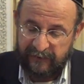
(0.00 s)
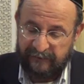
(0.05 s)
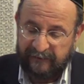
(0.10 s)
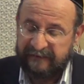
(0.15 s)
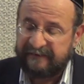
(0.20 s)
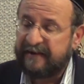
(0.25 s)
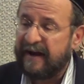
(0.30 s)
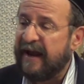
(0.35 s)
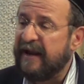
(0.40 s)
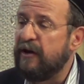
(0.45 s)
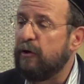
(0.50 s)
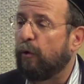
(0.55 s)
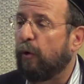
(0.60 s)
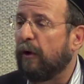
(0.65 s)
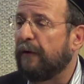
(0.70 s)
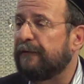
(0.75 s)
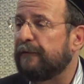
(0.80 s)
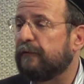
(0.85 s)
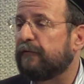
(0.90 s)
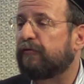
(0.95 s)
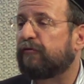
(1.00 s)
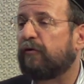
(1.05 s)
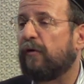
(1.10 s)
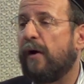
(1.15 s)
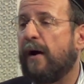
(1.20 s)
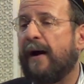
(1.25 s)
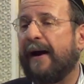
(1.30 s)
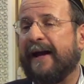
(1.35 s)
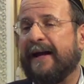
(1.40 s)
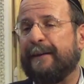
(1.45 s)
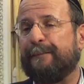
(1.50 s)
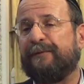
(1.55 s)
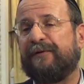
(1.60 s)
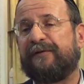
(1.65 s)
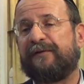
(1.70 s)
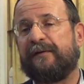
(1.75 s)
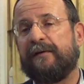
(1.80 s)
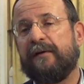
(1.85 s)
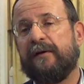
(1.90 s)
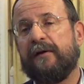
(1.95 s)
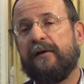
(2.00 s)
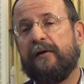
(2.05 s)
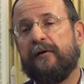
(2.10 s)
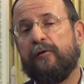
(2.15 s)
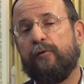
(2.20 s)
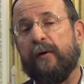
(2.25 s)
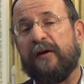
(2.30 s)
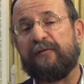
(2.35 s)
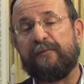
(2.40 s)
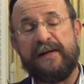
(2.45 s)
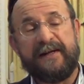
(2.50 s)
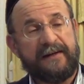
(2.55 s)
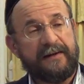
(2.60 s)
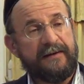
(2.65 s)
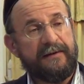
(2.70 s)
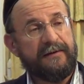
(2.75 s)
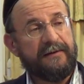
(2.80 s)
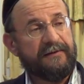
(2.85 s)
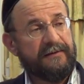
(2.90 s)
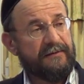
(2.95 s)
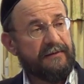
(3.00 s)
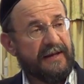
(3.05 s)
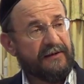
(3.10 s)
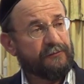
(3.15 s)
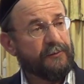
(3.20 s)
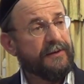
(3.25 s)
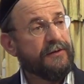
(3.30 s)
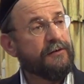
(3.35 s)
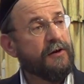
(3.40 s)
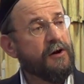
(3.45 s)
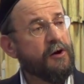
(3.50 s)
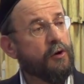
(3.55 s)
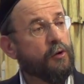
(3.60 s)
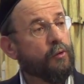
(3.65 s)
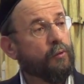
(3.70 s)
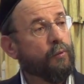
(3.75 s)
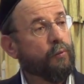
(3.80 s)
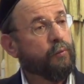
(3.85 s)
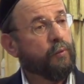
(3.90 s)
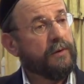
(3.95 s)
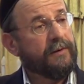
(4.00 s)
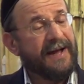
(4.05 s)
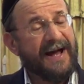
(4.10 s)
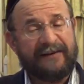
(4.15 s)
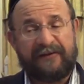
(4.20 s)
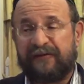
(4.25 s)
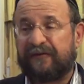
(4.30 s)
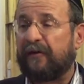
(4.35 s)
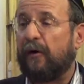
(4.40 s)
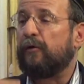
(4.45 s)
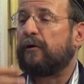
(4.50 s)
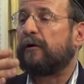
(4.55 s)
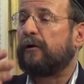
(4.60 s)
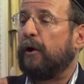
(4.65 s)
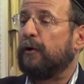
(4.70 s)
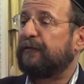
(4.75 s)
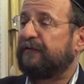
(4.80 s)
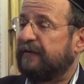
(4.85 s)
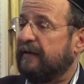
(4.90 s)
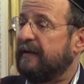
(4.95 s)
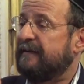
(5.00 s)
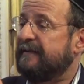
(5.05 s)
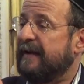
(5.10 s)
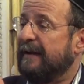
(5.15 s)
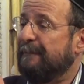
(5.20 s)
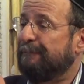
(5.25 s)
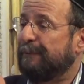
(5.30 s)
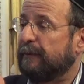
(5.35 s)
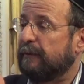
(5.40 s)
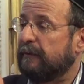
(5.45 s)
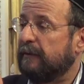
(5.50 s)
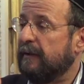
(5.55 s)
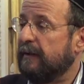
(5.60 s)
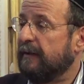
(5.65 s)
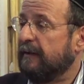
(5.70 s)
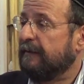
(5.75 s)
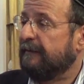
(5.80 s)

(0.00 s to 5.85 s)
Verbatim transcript: The ten northern tribes who, as we, can, as we know, were not so close to the temple.